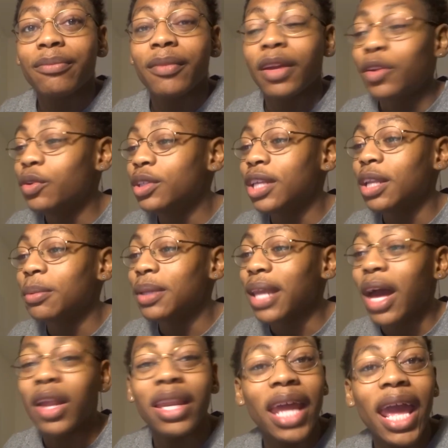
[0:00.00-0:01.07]
You telling me
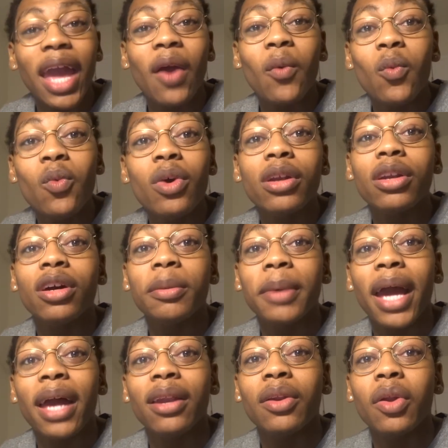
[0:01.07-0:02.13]
now, none one of them
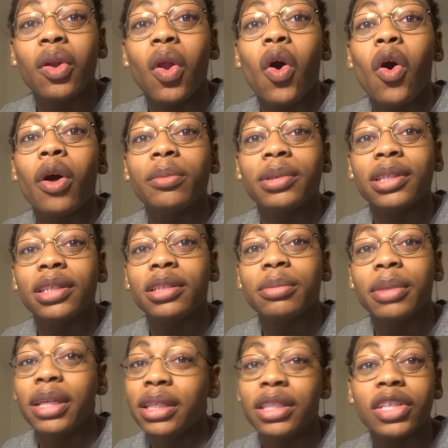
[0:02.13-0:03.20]
had an alarm
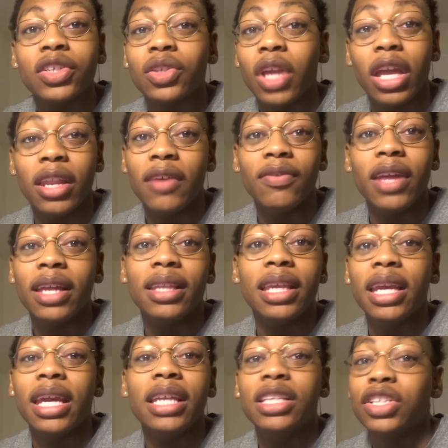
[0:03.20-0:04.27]
system. He just, and if they
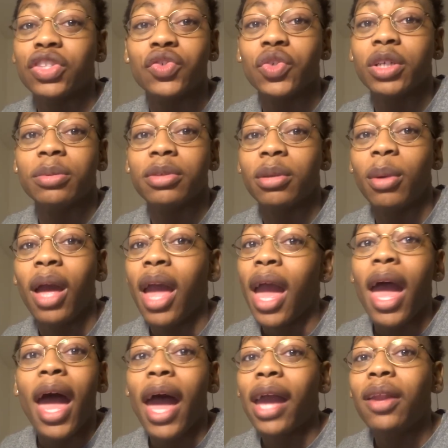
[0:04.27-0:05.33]
did, he just tripped them.
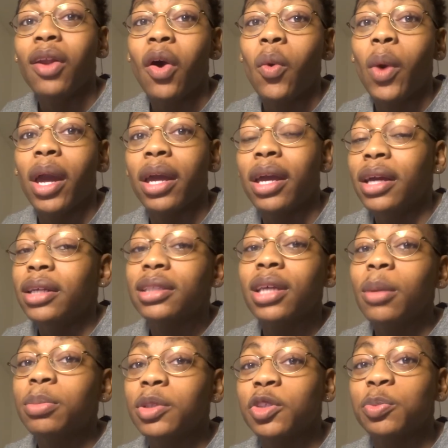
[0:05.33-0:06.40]
Ain't no way.
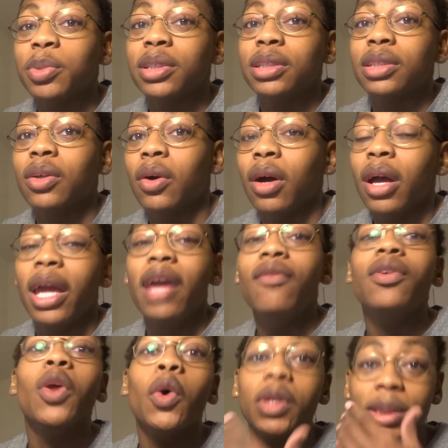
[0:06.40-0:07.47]
So I'm suspicious on.
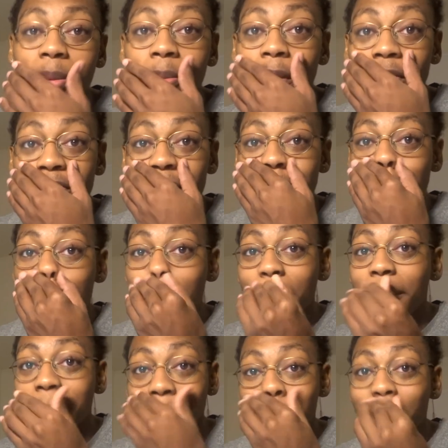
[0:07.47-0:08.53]
Even though it's a movie.
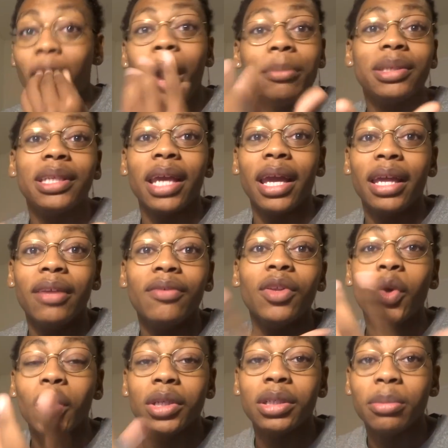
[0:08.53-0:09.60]
I'm saying, even
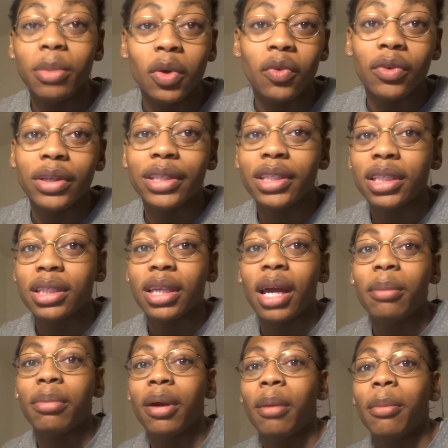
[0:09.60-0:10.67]
though it's a movie, it's just
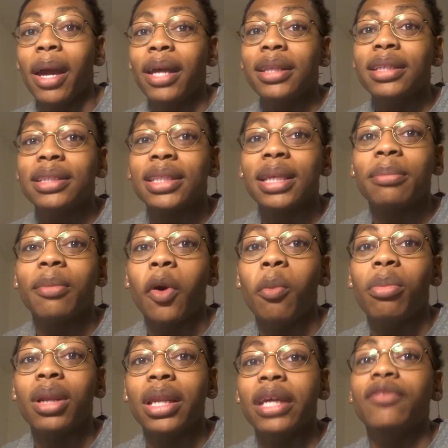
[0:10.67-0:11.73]
like, bro, make this shit more
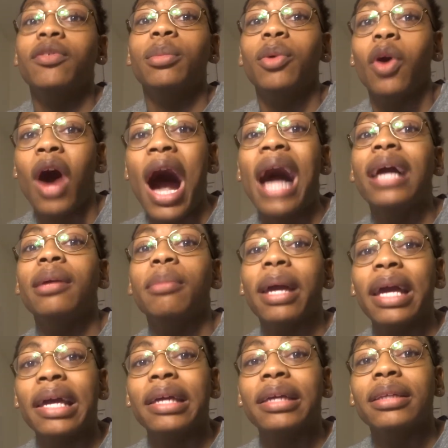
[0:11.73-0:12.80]
believable. All right,
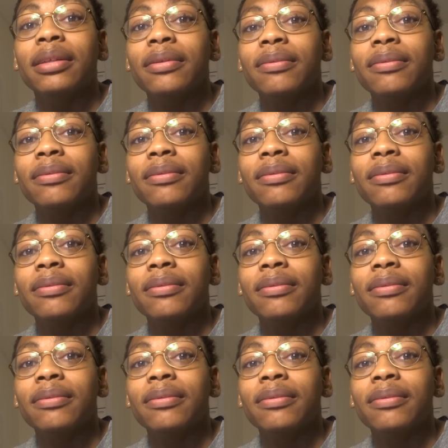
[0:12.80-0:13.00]
man.